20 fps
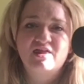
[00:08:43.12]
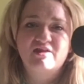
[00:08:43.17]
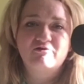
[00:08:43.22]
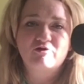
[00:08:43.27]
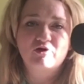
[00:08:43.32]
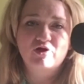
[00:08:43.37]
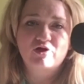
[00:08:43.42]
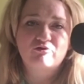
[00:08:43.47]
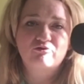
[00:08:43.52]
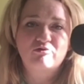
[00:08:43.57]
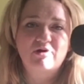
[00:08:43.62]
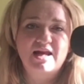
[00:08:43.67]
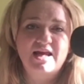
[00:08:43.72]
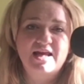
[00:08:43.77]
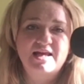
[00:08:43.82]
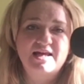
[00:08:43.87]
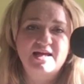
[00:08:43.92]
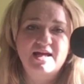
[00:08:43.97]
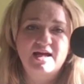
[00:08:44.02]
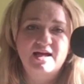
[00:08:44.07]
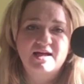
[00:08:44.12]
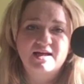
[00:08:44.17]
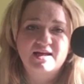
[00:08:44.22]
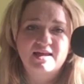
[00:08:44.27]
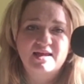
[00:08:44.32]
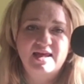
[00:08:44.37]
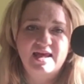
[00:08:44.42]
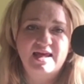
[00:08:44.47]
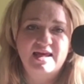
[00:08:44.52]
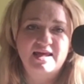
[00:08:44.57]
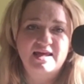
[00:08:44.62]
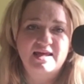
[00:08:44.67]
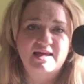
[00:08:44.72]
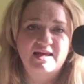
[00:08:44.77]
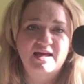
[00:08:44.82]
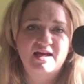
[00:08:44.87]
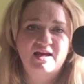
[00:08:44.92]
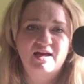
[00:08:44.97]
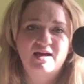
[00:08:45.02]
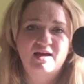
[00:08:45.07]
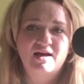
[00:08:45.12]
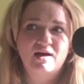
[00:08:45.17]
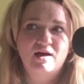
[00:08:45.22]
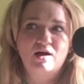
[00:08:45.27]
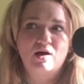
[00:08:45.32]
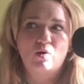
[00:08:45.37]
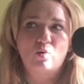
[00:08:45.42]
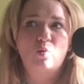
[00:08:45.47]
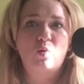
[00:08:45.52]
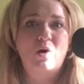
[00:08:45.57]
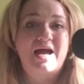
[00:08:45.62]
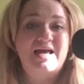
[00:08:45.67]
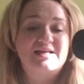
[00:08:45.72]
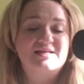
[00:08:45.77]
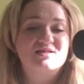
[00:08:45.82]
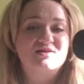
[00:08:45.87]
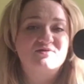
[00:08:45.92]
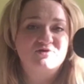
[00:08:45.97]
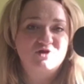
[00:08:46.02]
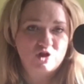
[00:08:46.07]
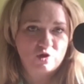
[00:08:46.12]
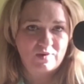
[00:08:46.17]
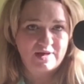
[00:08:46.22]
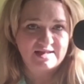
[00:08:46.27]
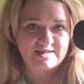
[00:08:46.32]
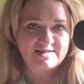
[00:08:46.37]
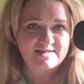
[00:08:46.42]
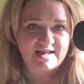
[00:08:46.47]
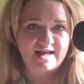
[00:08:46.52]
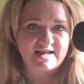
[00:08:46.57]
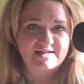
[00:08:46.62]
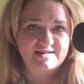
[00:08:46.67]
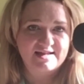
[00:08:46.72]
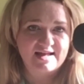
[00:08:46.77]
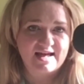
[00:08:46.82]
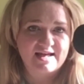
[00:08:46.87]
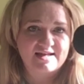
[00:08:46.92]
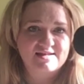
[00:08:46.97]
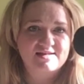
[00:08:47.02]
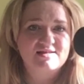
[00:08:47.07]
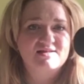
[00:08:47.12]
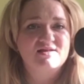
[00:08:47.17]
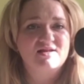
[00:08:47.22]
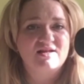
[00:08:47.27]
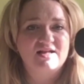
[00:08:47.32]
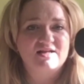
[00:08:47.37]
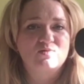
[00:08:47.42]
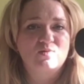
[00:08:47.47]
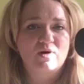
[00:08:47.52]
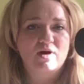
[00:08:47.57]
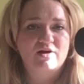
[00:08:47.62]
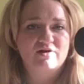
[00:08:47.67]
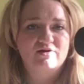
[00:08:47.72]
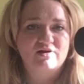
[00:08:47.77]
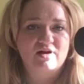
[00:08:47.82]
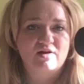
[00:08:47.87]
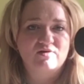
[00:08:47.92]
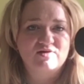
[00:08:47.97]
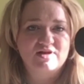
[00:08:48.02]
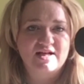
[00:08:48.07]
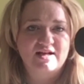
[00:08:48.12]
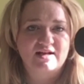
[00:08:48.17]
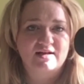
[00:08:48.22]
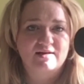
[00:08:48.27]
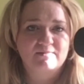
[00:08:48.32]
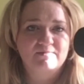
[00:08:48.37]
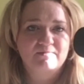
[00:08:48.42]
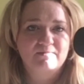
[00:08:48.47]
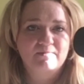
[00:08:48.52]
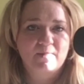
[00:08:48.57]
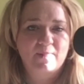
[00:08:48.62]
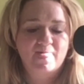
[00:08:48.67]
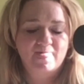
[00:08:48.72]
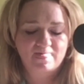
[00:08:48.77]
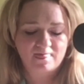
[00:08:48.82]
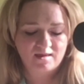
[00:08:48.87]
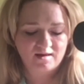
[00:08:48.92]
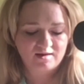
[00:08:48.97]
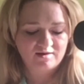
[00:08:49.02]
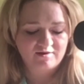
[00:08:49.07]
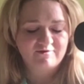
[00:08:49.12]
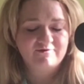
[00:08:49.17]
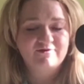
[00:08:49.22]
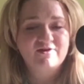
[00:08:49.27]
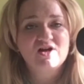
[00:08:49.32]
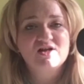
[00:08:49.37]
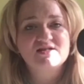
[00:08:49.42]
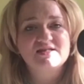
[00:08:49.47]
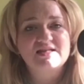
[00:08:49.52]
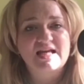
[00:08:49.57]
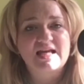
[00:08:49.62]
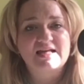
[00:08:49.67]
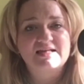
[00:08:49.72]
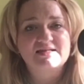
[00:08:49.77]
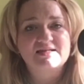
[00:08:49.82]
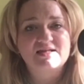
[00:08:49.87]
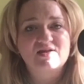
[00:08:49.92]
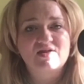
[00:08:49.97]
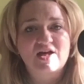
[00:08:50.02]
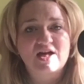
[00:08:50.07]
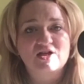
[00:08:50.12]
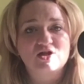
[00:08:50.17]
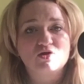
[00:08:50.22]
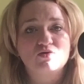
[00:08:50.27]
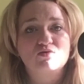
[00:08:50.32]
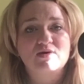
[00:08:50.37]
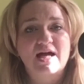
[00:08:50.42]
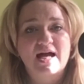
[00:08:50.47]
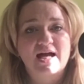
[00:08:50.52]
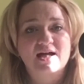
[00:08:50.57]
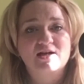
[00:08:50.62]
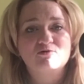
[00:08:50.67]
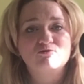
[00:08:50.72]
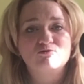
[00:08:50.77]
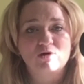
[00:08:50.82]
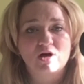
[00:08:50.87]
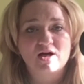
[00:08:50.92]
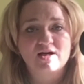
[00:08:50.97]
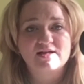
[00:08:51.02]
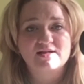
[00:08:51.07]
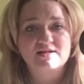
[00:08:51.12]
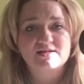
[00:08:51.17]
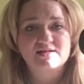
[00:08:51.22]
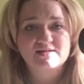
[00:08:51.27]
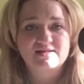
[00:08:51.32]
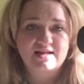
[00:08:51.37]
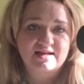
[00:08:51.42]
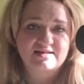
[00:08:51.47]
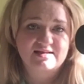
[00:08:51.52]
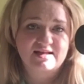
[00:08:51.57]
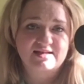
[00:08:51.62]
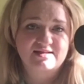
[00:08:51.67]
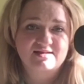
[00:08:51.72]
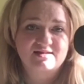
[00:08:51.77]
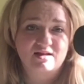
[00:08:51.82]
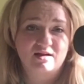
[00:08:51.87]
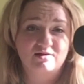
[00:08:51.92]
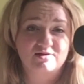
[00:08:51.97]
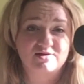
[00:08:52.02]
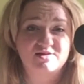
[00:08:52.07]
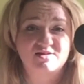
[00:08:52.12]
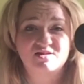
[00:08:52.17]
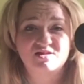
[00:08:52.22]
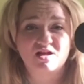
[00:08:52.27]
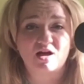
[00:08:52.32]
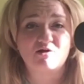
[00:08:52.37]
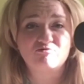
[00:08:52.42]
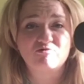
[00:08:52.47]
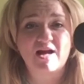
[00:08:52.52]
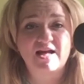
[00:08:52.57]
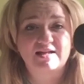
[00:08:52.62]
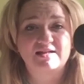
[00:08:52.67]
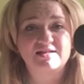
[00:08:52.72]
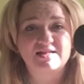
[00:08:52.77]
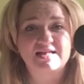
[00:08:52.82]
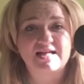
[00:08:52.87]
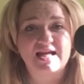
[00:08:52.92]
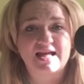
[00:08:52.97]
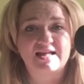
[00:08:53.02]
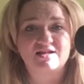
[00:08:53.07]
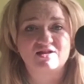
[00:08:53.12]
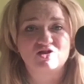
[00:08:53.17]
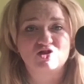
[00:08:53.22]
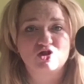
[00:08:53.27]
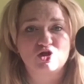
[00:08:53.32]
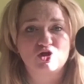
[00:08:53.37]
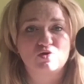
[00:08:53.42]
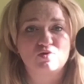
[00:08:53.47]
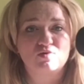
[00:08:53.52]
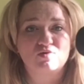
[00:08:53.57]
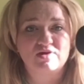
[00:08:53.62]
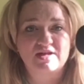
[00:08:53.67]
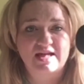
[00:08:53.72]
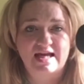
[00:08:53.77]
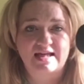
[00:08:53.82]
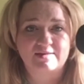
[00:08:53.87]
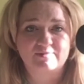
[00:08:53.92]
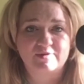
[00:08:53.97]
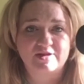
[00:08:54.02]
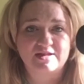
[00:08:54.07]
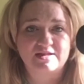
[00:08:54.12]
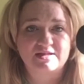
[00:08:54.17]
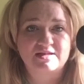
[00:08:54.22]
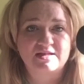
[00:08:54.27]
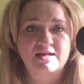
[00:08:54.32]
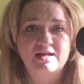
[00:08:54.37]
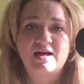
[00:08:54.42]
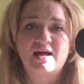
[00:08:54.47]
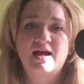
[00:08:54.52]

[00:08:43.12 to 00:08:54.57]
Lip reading: There are 3 key ways of doing CSS that it's worth noting. The first is that you can write CSS styles directly into the element,